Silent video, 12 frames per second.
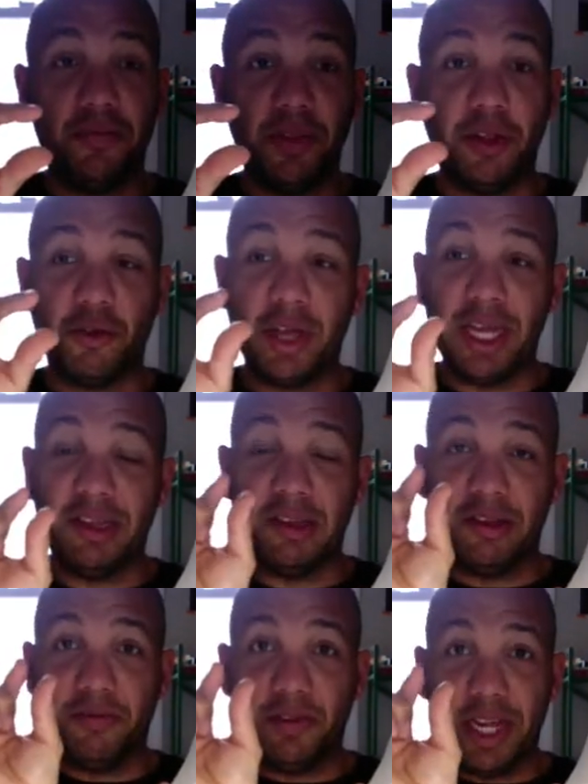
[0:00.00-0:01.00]
Little
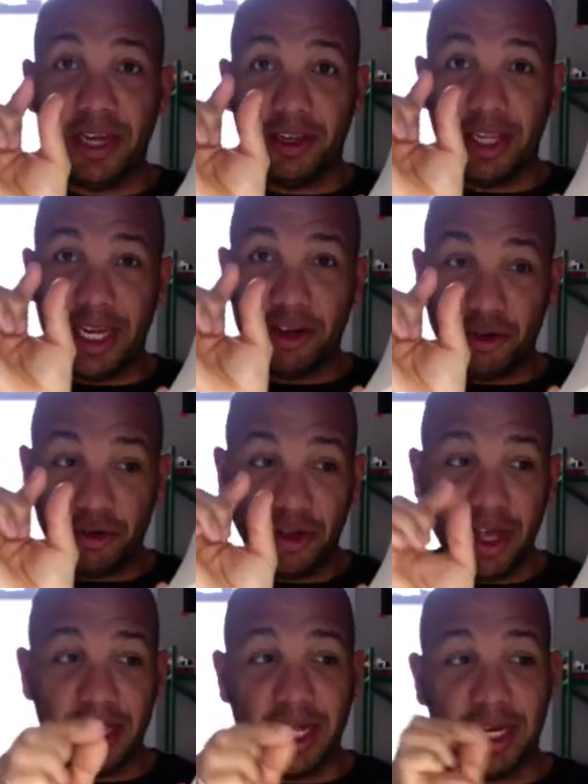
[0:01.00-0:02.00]
cases of
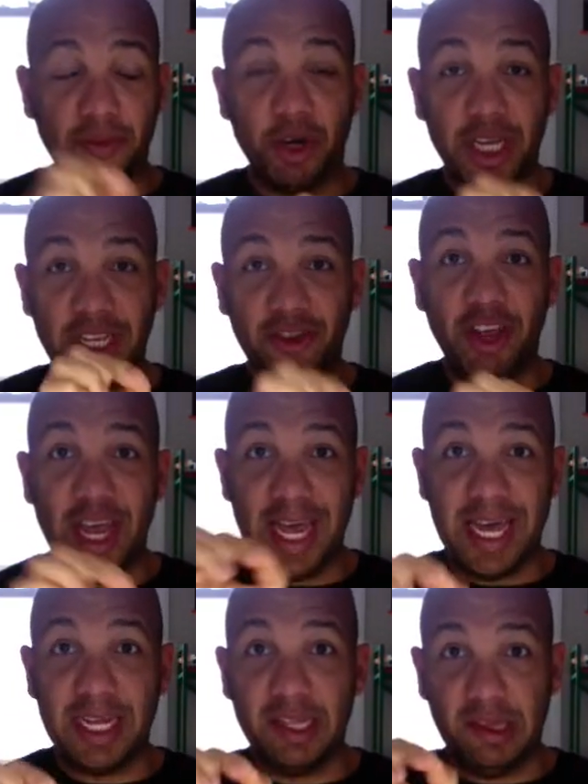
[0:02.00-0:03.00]
letters that were each
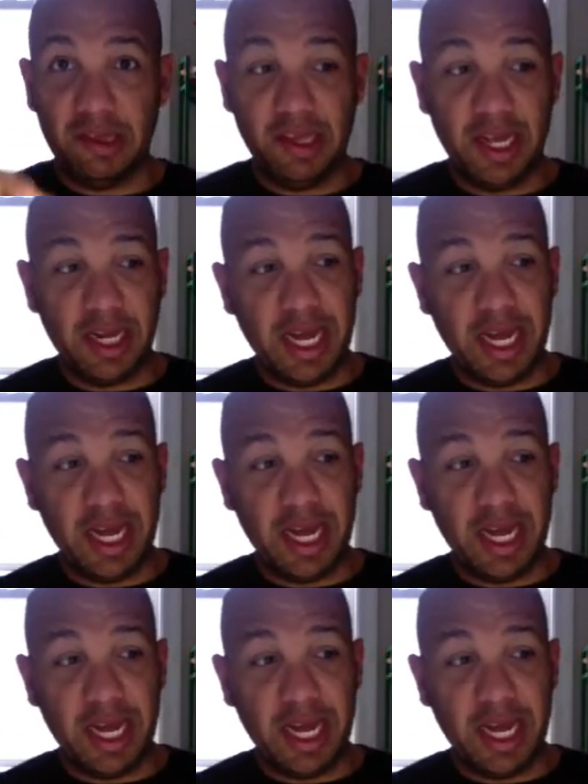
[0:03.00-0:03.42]
hand set.